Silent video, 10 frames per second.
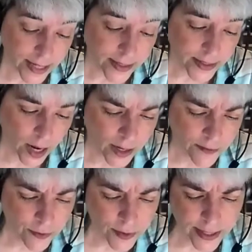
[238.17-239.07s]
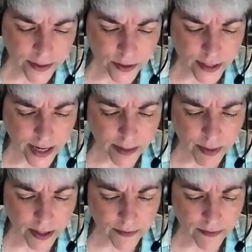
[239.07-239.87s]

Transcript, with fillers: designed for the entertainment of the